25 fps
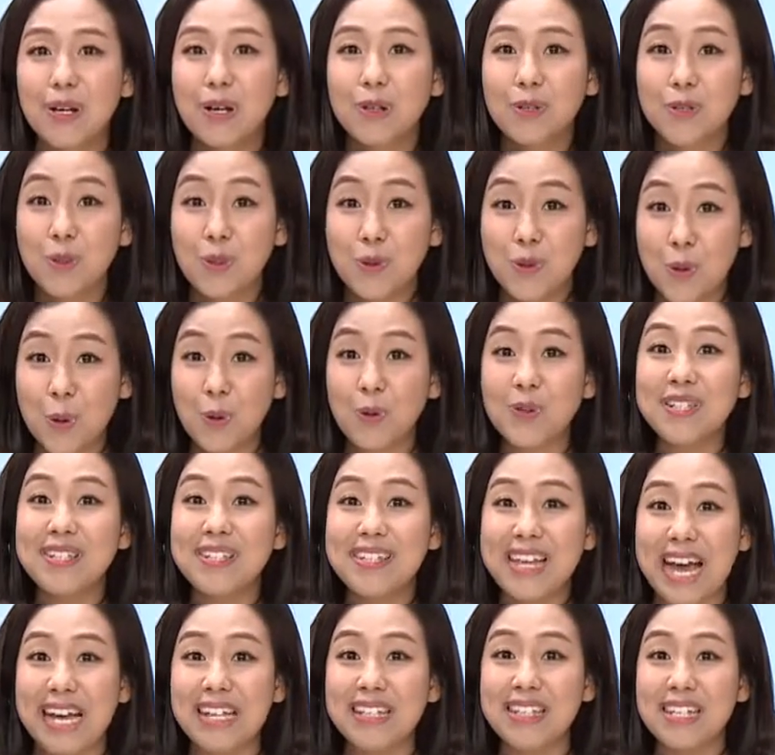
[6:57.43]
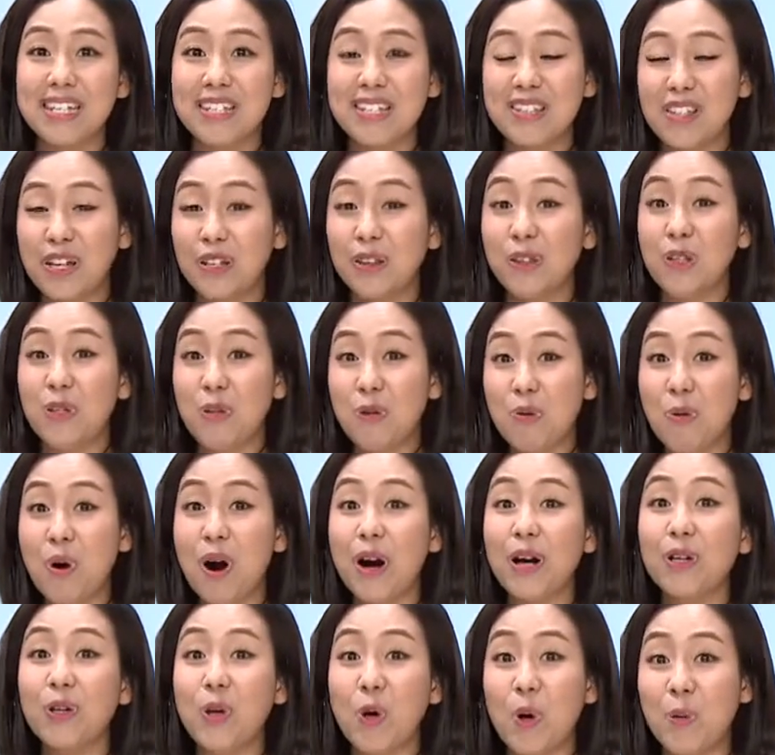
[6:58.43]
to those dances that you
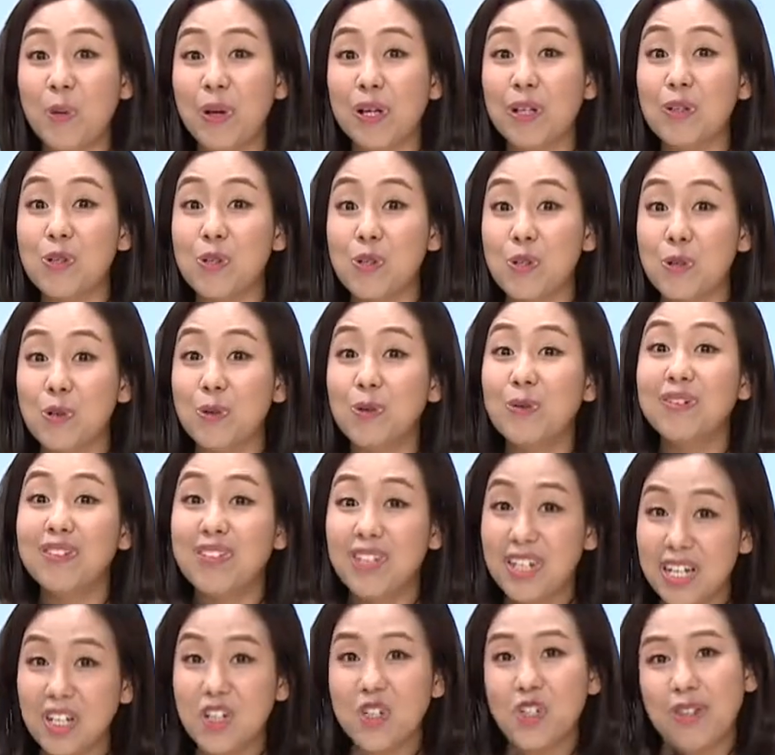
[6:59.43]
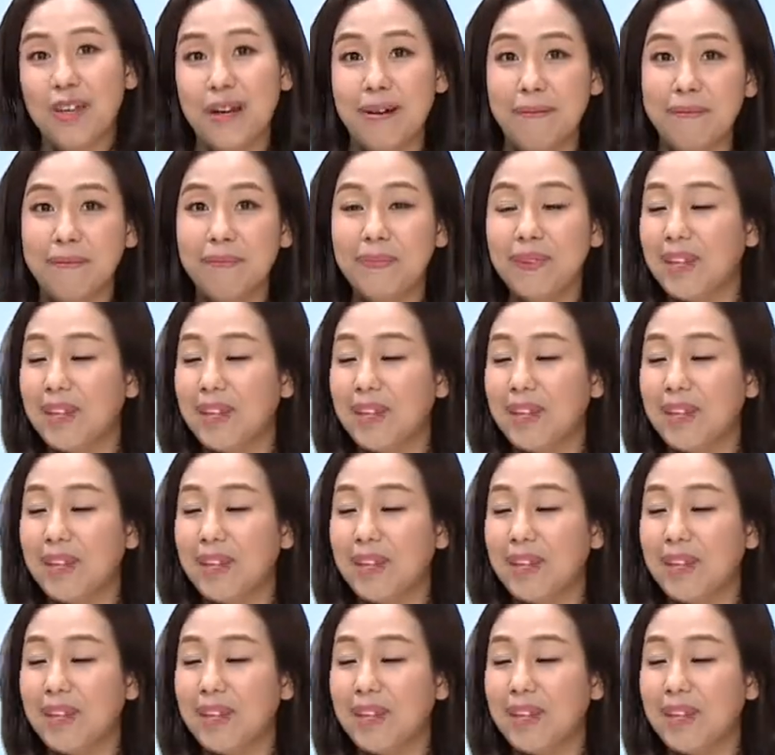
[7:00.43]
are going to teach them.